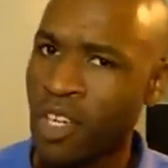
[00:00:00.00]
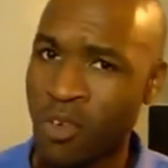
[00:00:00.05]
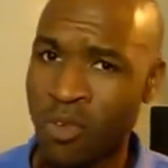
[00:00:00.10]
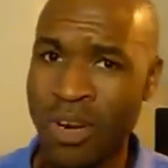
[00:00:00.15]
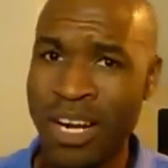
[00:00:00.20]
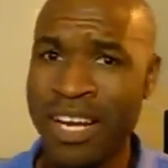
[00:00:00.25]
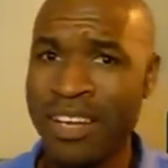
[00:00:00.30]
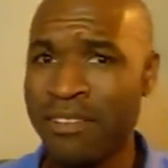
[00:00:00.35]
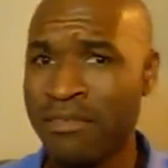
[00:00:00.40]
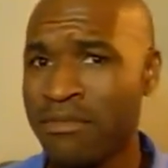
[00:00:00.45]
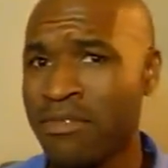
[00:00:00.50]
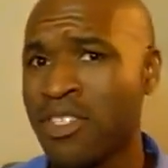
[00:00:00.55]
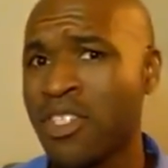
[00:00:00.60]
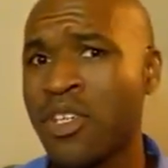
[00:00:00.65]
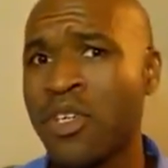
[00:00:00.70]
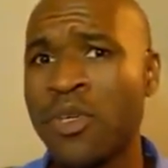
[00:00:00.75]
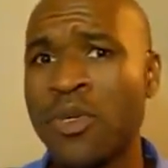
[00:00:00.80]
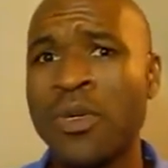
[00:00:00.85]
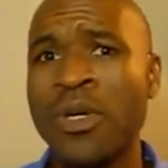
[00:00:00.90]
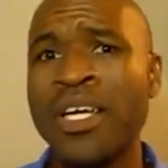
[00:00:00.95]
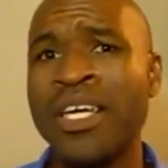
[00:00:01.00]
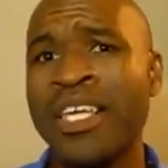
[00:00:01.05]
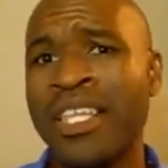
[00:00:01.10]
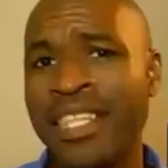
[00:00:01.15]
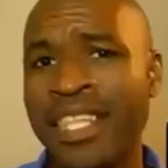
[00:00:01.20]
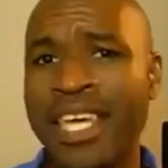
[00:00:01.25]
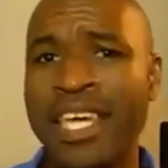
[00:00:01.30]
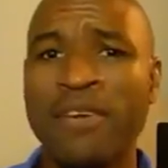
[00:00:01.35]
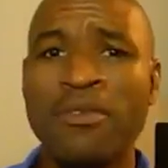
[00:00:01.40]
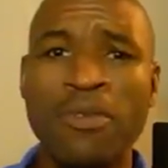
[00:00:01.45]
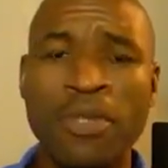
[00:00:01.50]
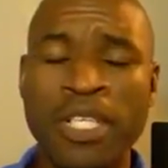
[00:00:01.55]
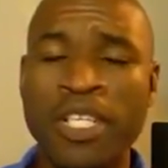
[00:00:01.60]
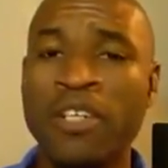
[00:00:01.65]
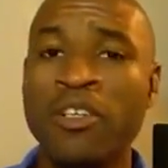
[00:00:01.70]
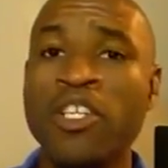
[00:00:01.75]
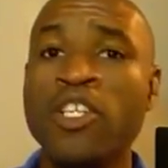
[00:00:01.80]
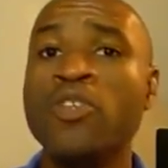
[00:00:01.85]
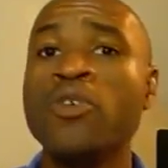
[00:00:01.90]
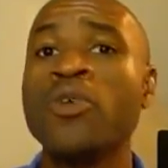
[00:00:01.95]
around, so they,
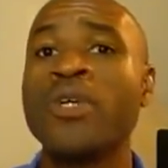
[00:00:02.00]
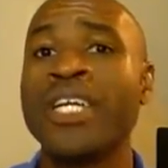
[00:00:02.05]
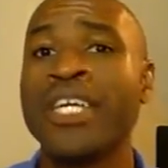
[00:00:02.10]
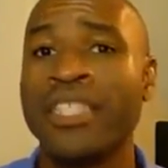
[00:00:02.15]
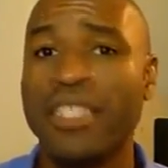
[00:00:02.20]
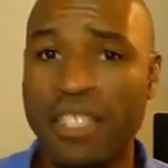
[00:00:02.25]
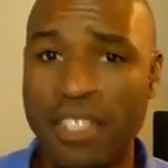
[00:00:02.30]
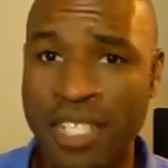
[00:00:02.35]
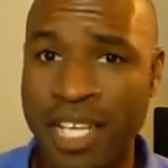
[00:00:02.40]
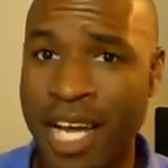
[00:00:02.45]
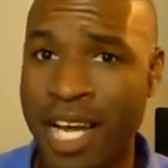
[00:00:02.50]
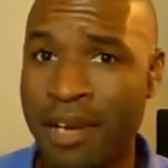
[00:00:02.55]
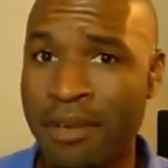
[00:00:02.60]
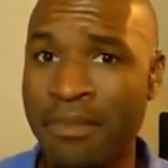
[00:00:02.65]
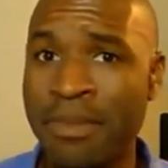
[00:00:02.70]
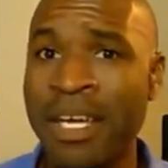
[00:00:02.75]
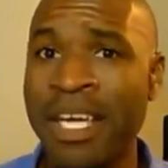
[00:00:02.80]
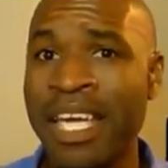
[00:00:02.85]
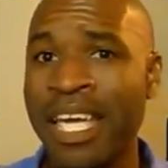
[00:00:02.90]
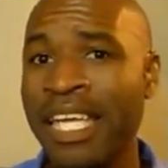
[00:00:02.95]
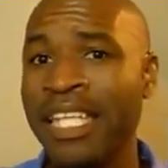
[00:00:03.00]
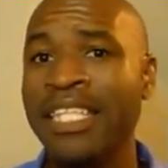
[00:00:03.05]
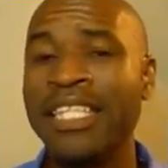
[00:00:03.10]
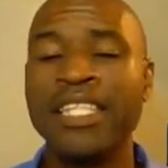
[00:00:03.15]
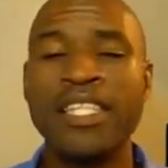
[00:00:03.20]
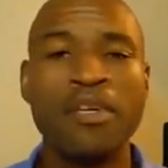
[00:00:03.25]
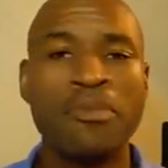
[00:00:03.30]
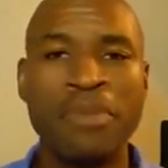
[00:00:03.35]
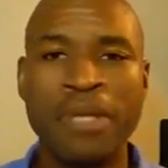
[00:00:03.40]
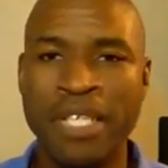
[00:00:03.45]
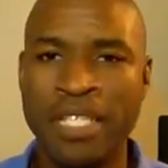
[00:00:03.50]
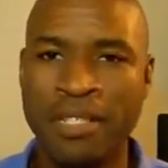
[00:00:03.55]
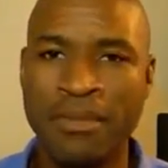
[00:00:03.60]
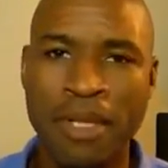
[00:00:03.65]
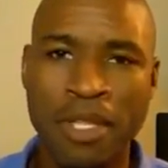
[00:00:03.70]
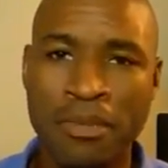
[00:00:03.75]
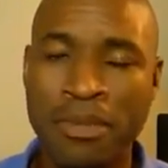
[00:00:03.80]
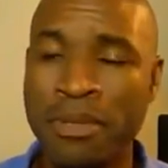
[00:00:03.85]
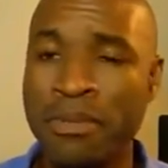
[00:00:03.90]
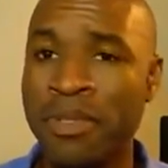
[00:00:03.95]
you'll get the job, and then they'll pick
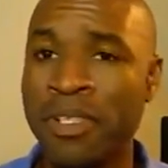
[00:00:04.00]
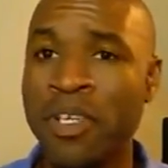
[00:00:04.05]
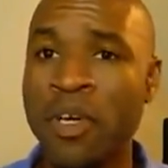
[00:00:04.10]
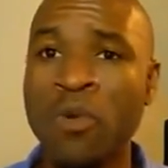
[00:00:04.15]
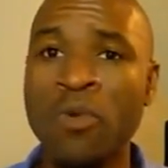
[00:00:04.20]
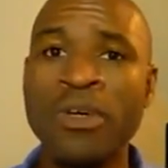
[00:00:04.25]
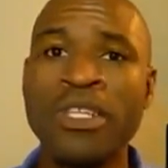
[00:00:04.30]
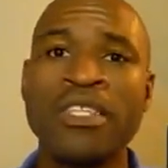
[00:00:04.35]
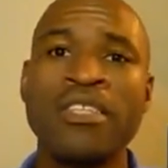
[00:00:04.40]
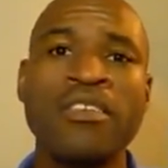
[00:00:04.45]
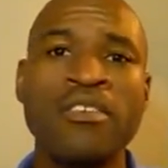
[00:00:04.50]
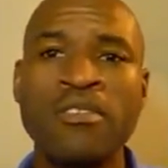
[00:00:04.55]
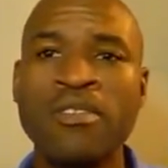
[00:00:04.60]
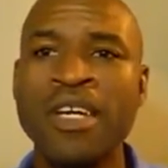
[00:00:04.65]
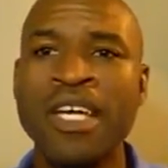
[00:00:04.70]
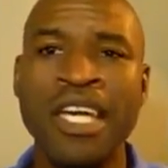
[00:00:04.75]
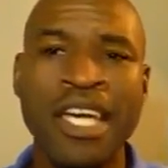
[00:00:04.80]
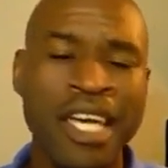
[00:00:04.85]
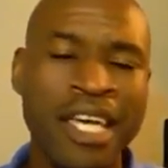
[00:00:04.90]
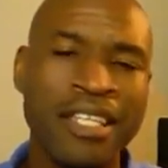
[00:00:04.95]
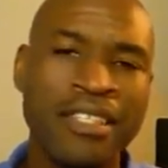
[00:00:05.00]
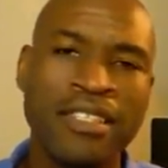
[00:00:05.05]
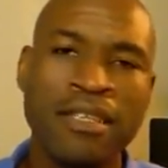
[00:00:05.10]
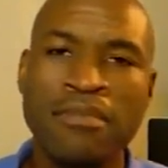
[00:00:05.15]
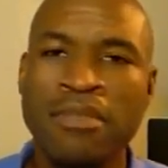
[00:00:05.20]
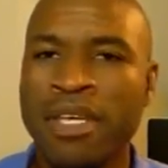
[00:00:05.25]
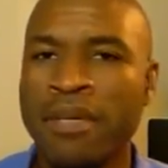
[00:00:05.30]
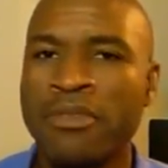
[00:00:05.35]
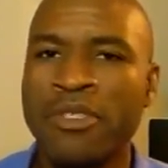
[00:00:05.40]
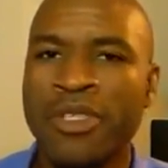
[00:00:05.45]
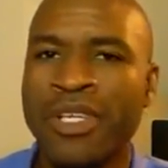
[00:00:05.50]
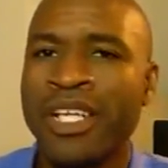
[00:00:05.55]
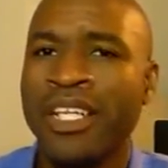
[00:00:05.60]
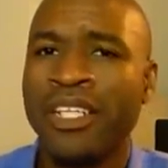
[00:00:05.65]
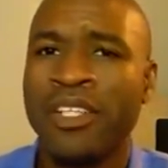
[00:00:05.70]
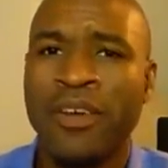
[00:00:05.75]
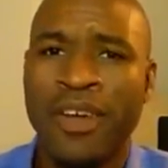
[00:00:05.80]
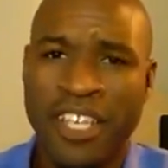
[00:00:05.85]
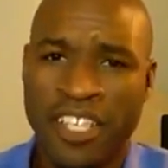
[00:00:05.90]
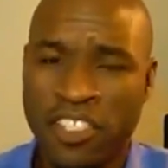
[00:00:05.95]
some other people to go with you, and sometimes you'll get a
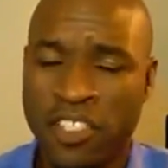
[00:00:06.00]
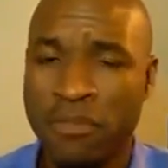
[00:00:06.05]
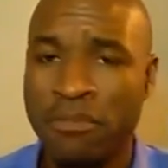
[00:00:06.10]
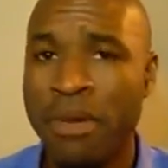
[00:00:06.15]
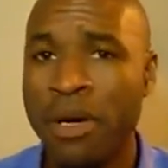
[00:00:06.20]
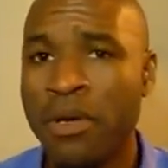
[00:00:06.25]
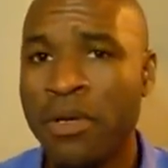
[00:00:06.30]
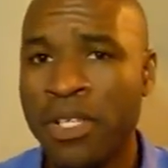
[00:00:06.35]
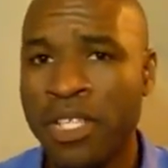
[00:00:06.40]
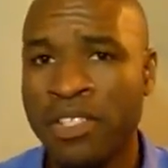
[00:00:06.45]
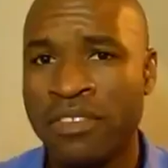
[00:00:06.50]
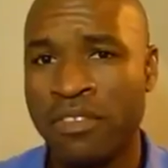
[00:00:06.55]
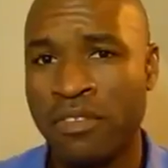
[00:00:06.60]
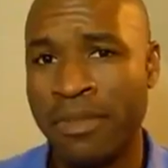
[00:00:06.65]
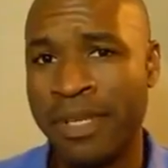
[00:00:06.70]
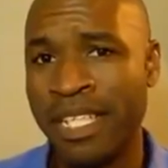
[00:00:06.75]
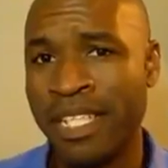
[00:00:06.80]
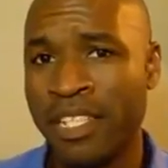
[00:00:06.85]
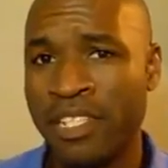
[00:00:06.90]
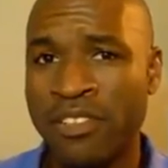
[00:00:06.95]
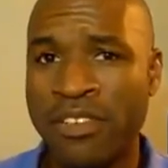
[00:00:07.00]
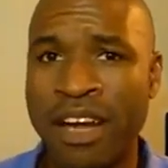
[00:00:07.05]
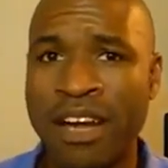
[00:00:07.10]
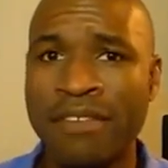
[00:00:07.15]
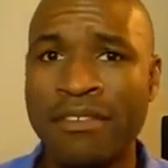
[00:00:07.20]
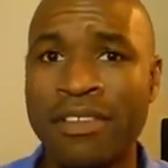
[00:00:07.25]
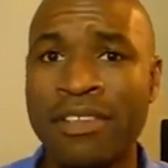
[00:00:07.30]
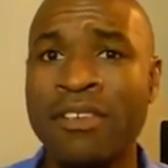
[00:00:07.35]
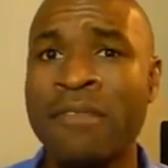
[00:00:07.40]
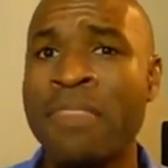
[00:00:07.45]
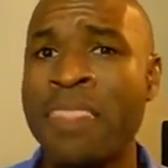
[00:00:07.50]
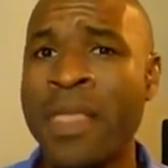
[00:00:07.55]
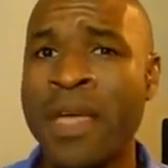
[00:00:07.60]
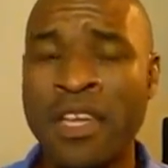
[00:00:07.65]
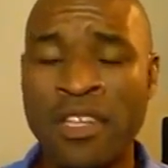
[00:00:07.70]
little extra bonus for being the driver.